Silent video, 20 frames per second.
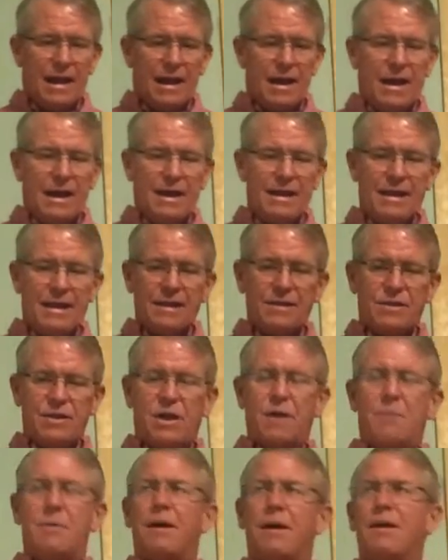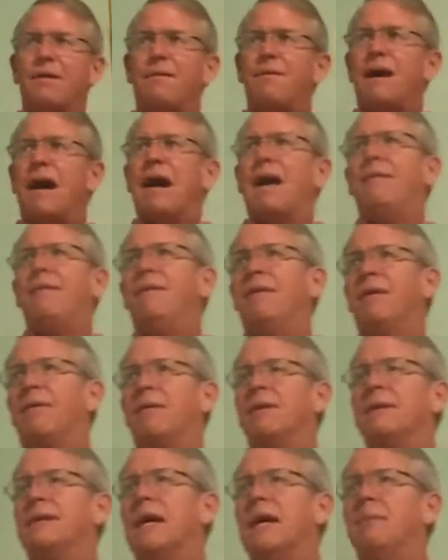and then talk about the 5
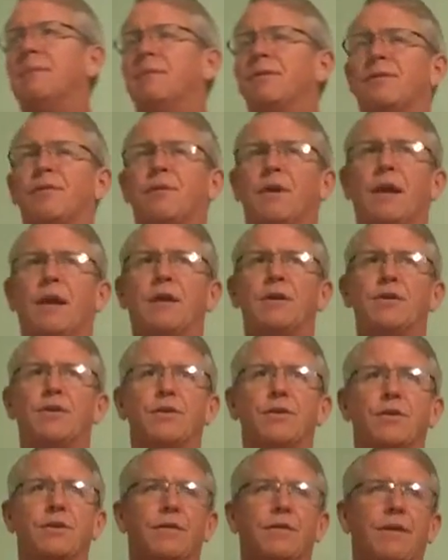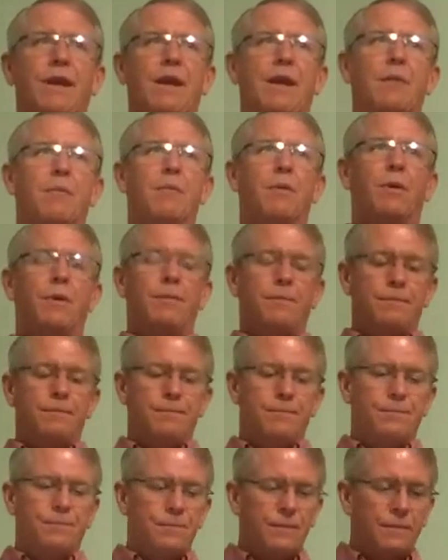different types of running shoes available.
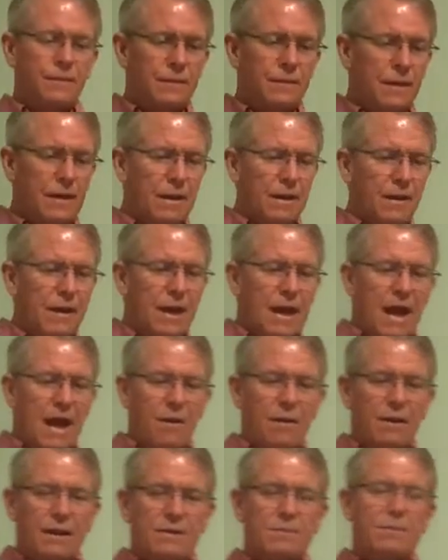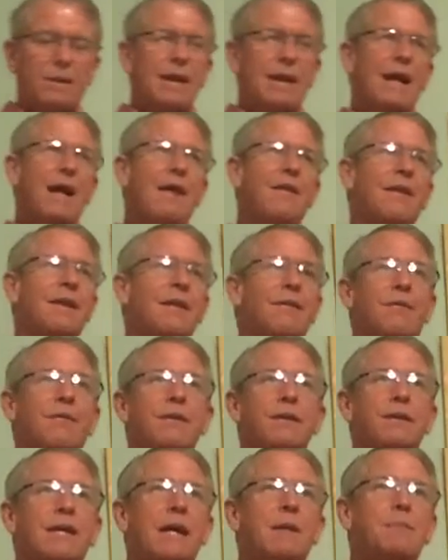I'll explain how the different
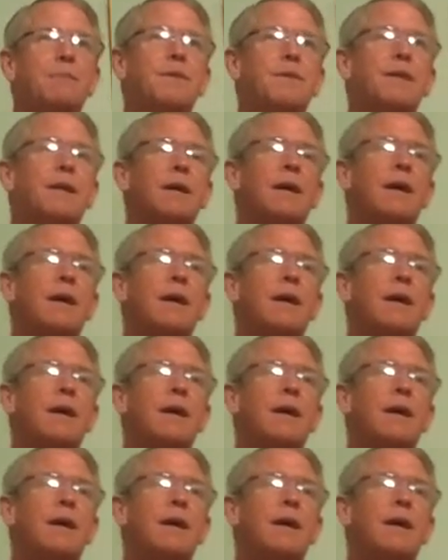types